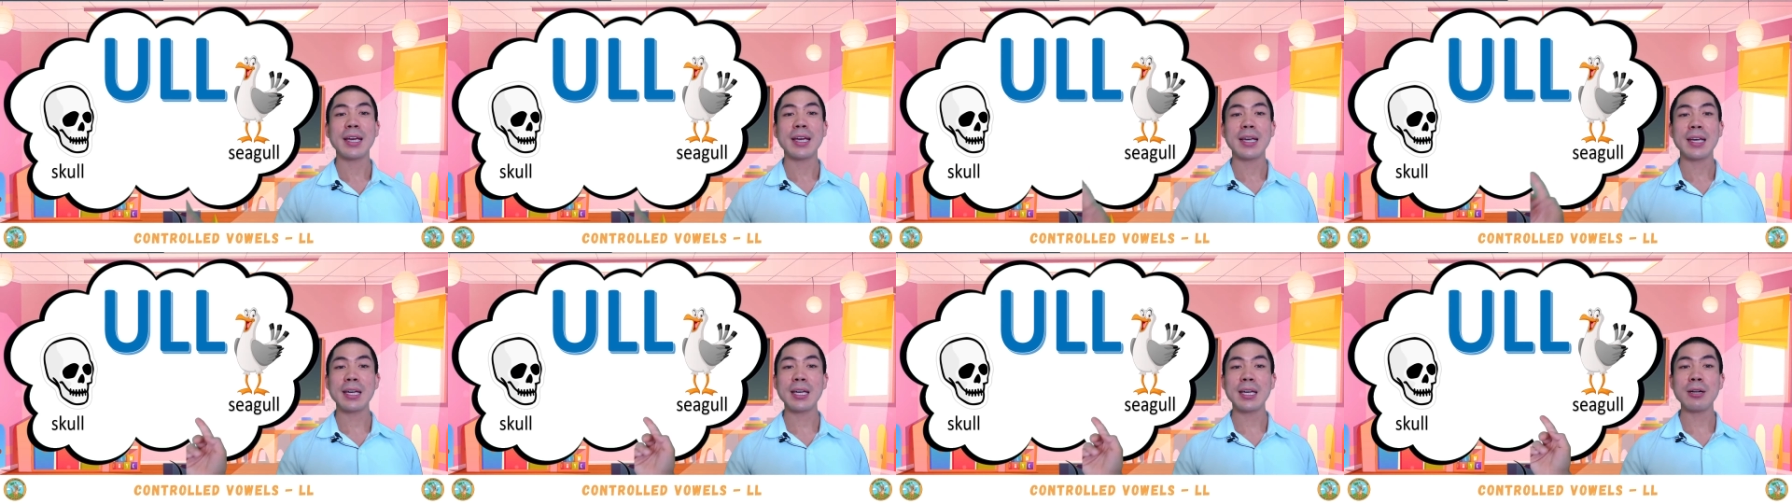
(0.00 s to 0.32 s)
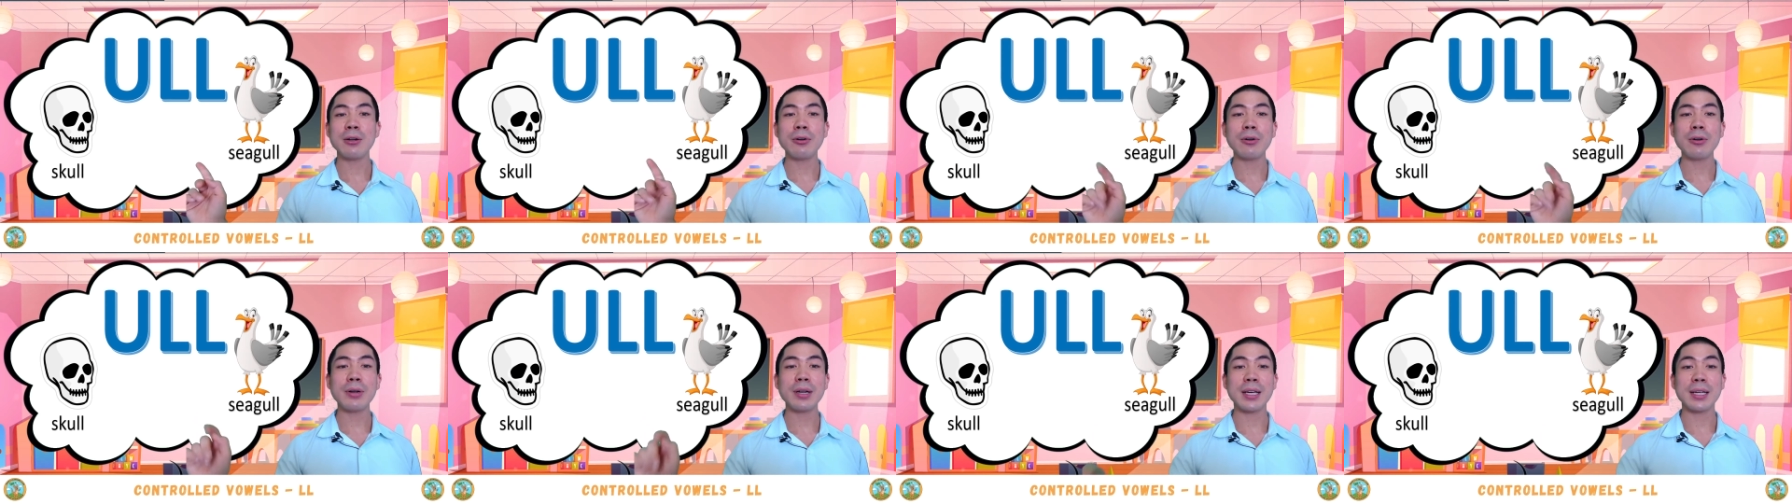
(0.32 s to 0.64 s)

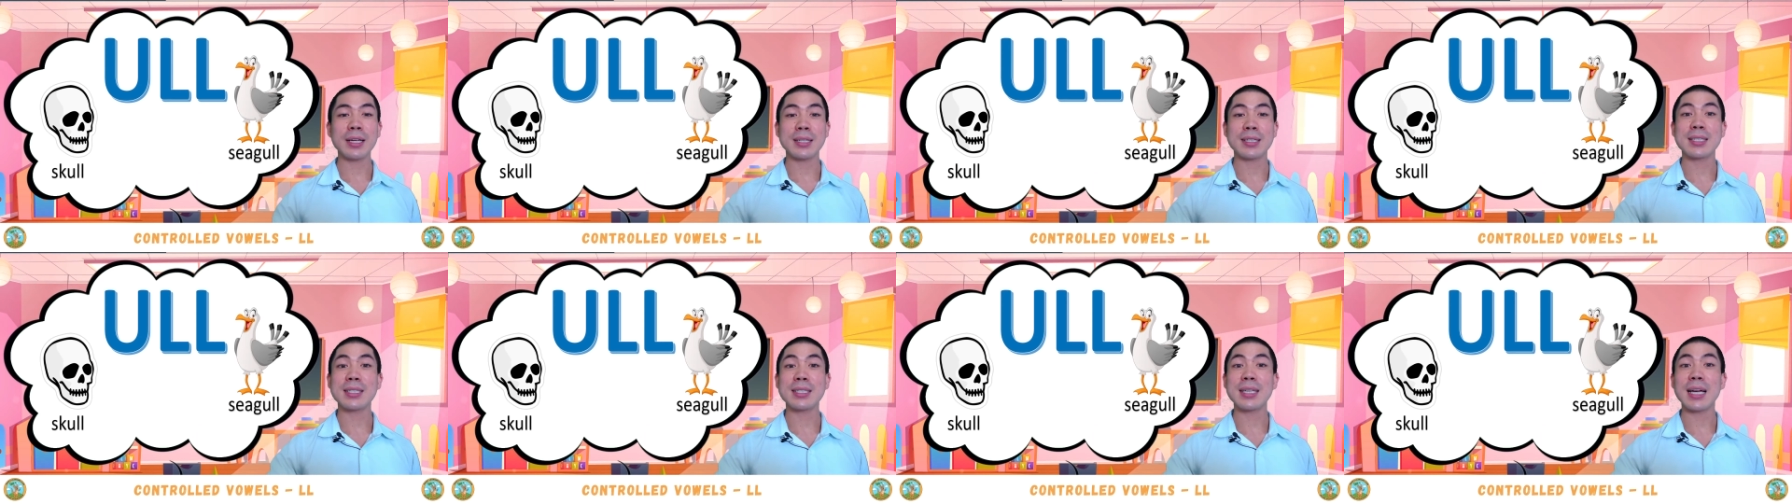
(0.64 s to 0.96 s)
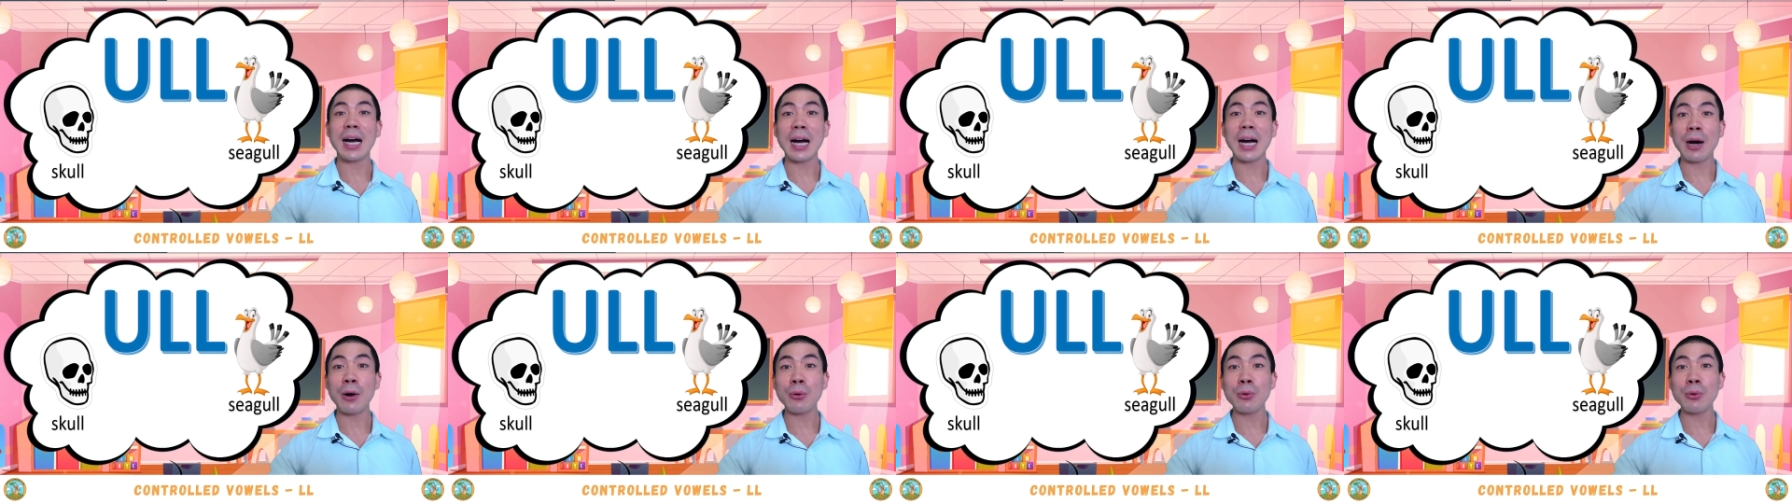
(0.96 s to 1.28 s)
Here it's
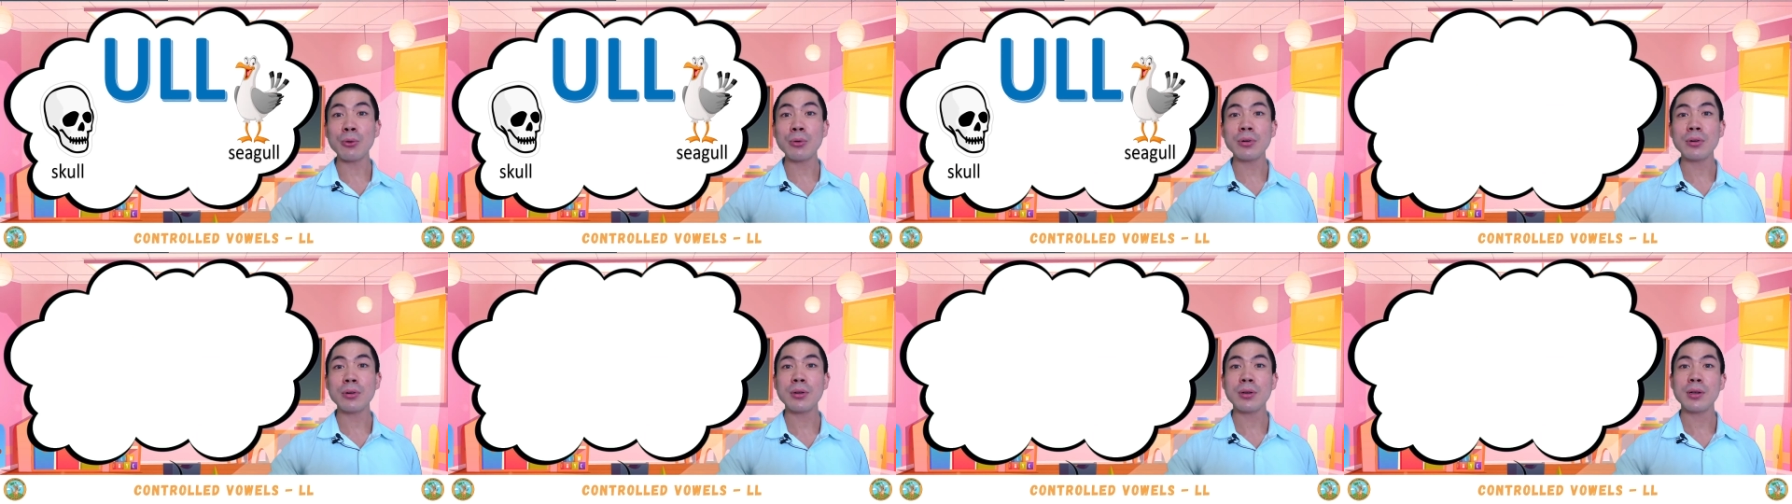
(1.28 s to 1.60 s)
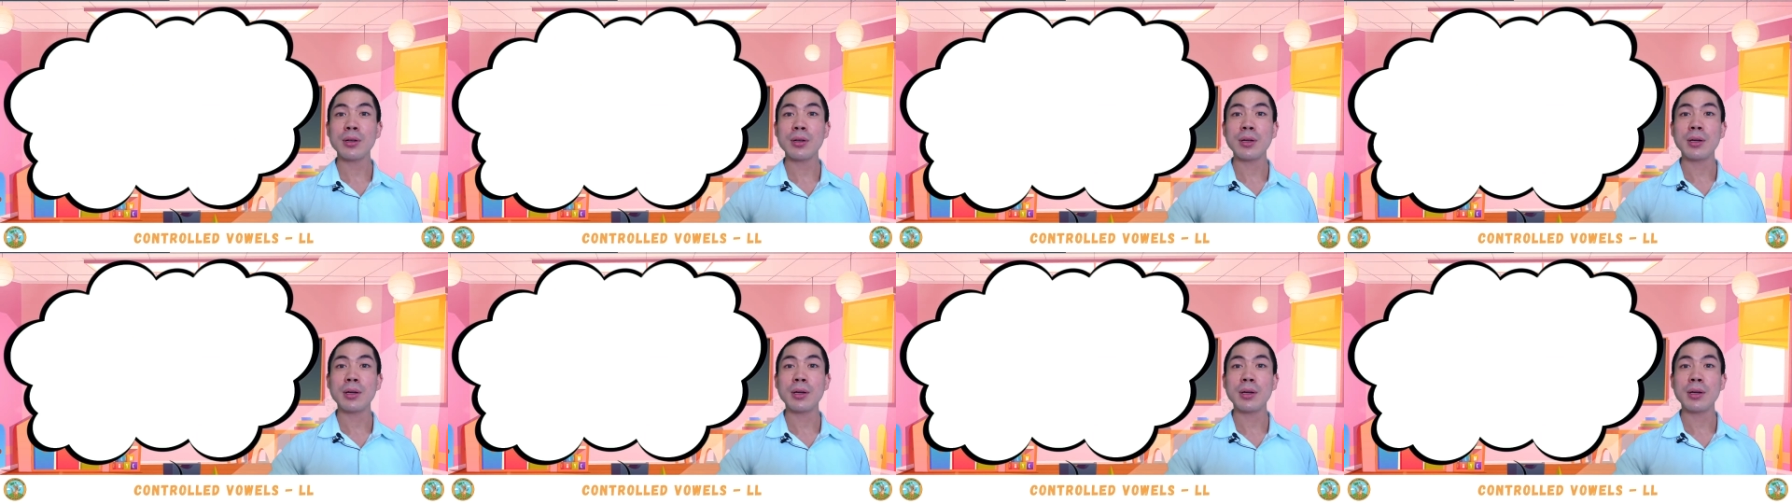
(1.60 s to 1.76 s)
au,